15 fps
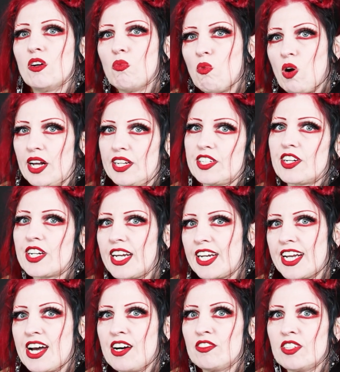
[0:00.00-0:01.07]
while you're
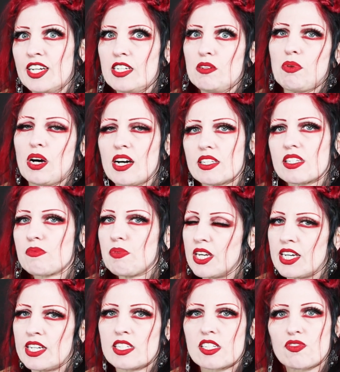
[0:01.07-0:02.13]
getting out any pots,
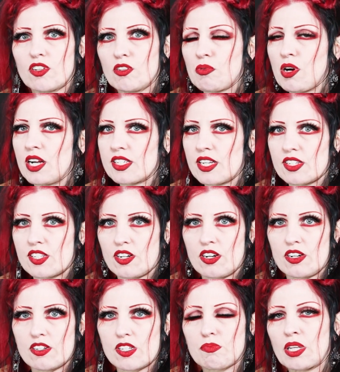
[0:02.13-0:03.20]
pans, food
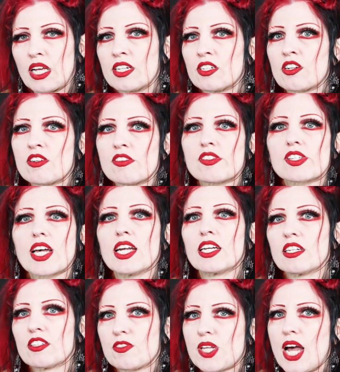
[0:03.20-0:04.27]
processors, blenders,
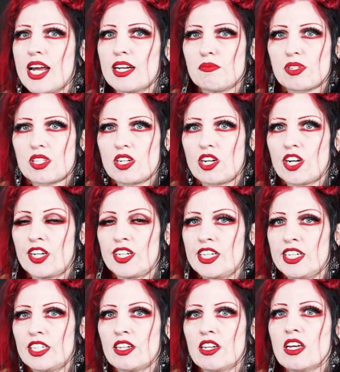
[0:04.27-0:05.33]
any of those items that you're gonna
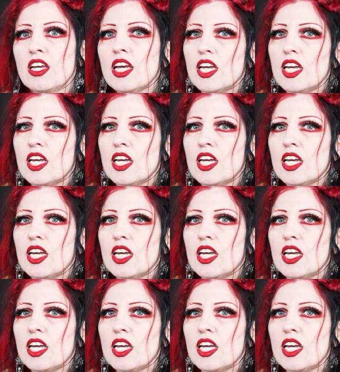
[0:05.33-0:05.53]
need.